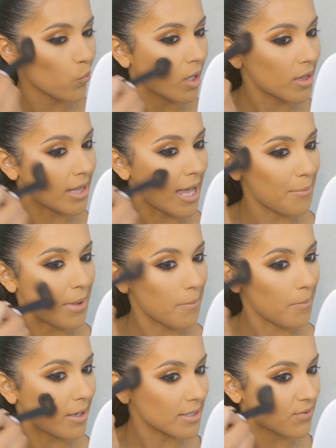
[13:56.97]
let my
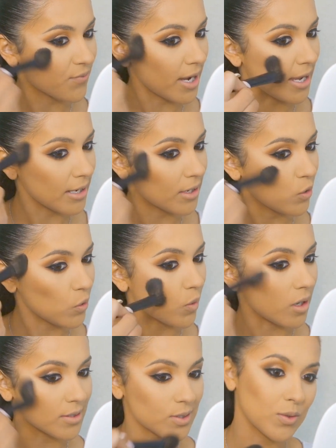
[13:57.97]
best friend, who
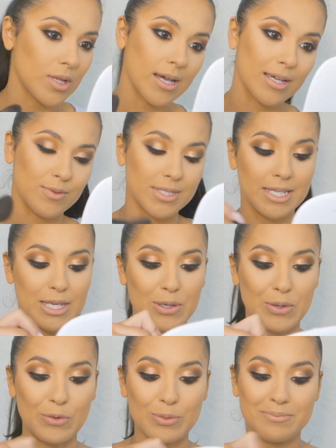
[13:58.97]
also thought he was
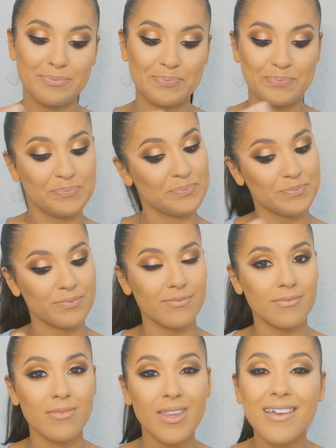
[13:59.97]
cute,
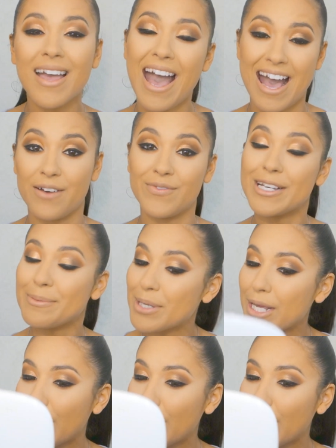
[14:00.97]
have him, you